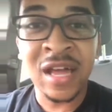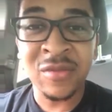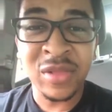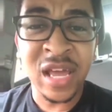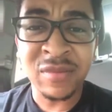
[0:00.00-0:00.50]

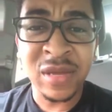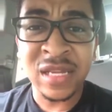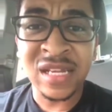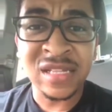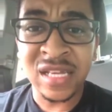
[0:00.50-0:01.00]
black men
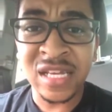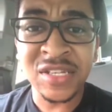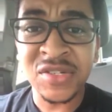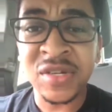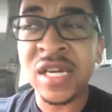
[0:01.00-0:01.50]
in the
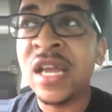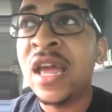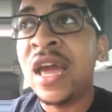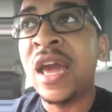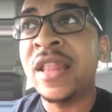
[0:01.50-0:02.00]
industry,
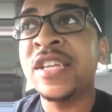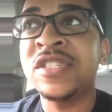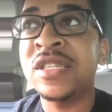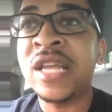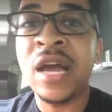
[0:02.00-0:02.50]
and that's
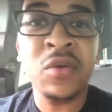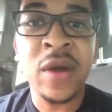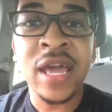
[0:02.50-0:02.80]
just not who I